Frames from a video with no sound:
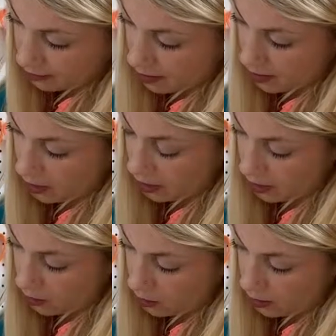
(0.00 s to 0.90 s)

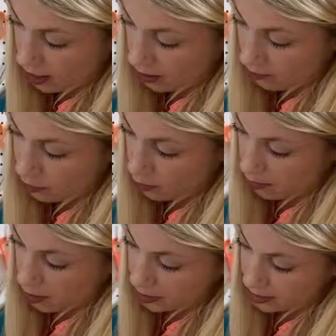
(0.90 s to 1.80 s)
Maybe add a few more
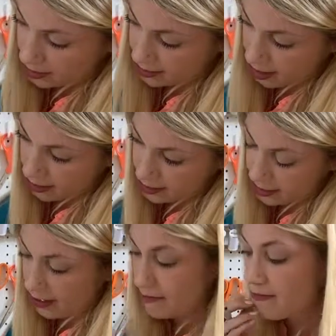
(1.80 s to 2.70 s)
marks to the side
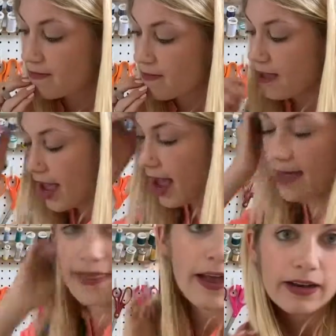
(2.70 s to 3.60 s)
seam.
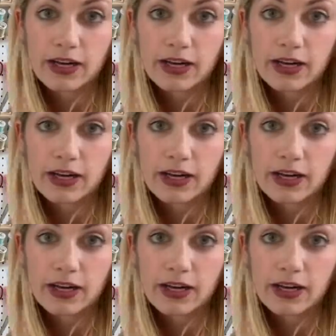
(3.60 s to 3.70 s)
And then